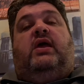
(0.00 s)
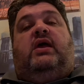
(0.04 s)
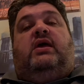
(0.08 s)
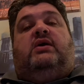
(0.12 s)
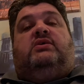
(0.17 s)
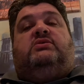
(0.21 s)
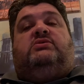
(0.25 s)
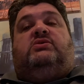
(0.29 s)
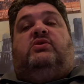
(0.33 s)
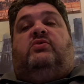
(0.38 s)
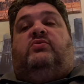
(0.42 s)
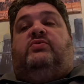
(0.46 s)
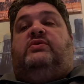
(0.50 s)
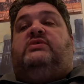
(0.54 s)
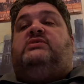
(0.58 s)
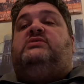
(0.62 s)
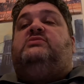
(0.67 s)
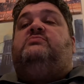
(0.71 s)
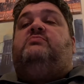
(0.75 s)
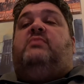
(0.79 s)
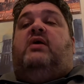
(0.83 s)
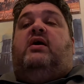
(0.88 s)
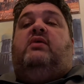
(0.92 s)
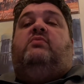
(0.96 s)
So this is
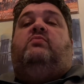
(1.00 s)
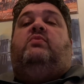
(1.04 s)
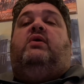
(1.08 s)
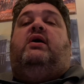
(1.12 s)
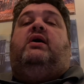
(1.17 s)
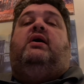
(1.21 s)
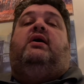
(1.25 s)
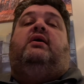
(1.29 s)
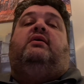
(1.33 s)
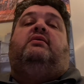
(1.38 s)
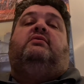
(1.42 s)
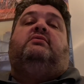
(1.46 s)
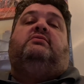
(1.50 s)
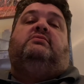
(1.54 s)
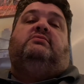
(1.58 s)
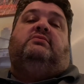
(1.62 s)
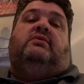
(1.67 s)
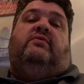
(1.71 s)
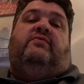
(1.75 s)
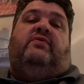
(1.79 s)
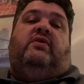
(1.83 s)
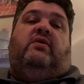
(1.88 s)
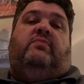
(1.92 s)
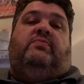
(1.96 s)
my way
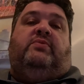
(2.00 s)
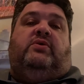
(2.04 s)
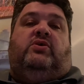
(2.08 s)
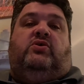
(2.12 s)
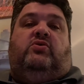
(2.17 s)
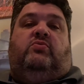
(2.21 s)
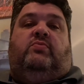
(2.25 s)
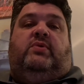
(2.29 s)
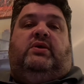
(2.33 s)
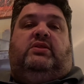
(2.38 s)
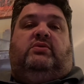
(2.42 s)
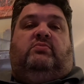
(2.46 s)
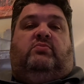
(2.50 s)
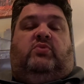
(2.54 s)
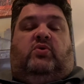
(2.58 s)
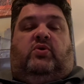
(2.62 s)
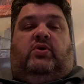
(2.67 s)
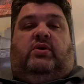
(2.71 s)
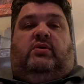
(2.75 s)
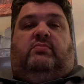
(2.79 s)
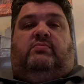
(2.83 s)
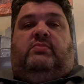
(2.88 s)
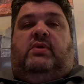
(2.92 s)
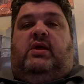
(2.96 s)
of helping you beat the
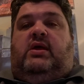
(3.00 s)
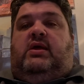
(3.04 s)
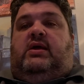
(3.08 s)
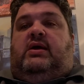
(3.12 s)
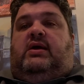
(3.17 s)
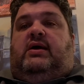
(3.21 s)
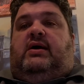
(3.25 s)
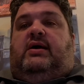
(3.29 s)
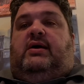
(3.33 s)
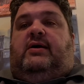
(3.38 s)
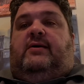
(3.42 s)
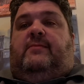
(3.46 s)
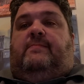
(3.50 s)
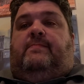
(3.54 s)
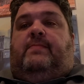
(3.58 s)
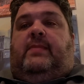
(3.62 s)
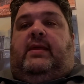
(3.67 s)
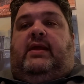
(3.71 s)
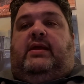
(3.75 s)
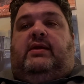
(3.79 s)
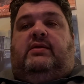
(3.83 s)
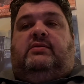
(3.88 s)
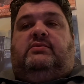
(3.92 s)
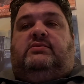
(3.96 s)
boredom
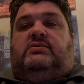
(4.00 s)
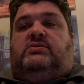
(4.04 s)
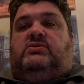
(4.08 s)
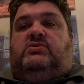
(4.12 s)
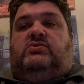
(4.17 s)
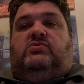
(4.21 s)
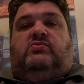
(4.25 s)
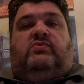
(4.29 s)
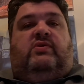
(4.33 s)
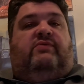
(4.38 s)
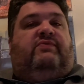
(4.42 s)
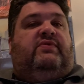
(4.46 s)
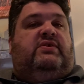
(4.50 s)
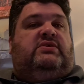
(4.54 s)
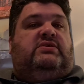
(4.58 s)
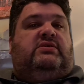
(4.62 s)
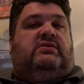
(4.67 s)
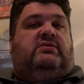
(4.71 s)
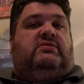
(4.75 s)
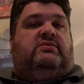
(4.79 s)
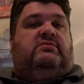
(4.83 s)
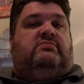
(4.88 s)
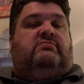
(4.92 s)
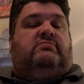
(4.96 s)
and to revisit
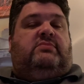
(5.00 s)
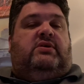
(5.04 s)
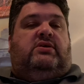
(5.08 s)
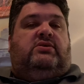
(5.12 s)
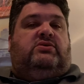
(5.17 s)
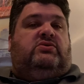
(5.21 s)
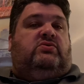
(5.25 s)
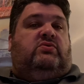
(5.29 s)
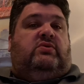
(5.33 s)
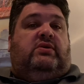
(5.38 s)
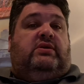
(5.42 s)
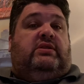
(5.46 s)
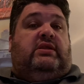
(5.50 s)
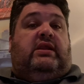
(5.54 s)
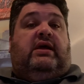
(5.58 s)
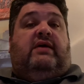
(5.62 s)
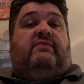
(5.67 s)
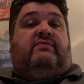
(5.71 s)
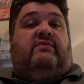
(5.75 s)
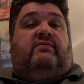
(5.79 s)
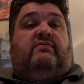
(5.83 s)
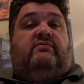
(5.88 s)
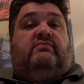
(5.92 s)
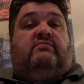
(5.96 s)
a story that I haven't